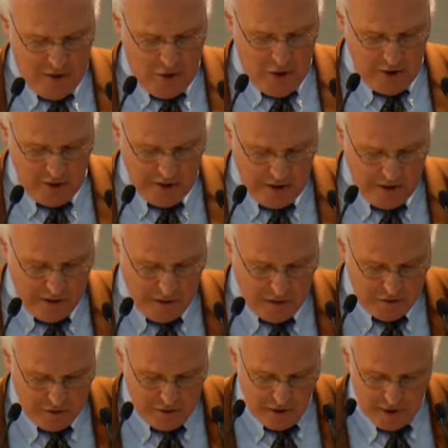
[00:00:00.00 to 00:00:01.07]
all,
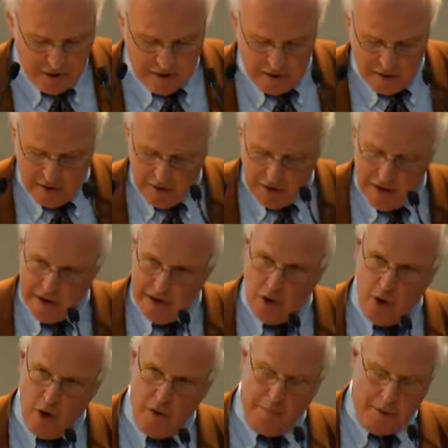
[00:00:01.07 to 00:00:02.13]
uh, uh in
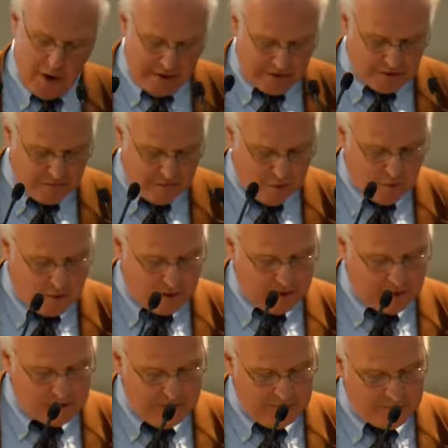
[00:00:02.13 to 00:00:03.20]
all parts of the
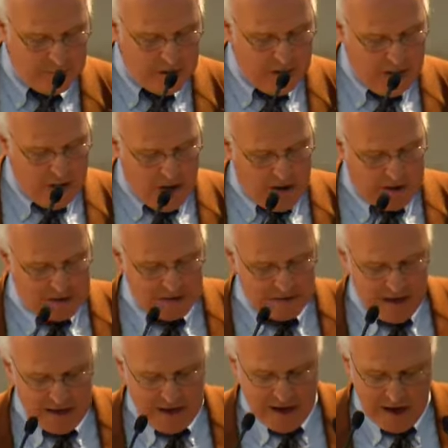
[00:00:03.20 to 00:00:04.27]
world. On a
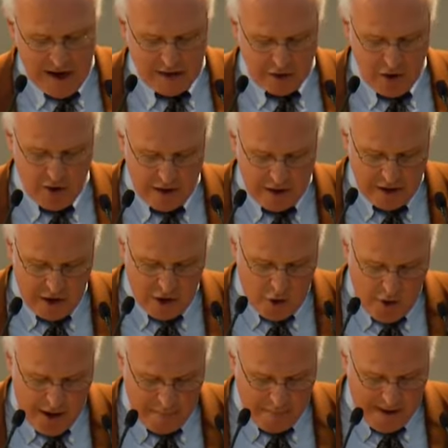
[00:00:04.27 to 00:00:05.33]
Sunday not long
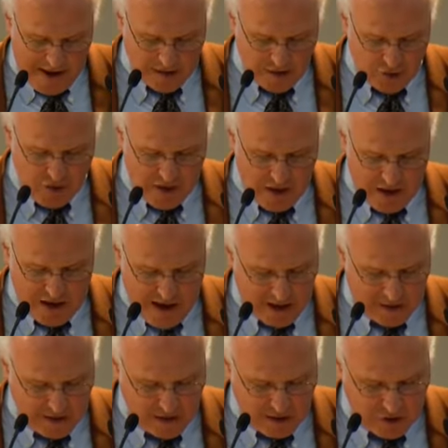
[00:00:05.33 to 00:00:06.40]
ago, I passed Trinity
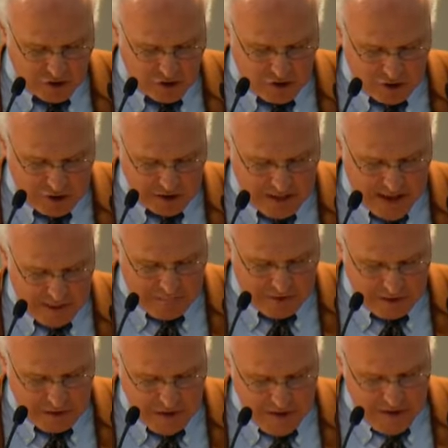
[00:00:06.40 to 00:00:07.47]
Anglican Church in
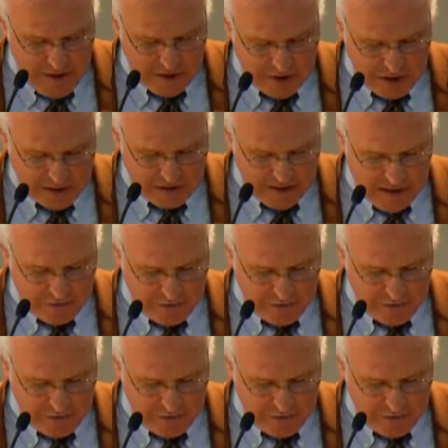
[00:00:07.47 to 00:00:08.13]
Lambeth just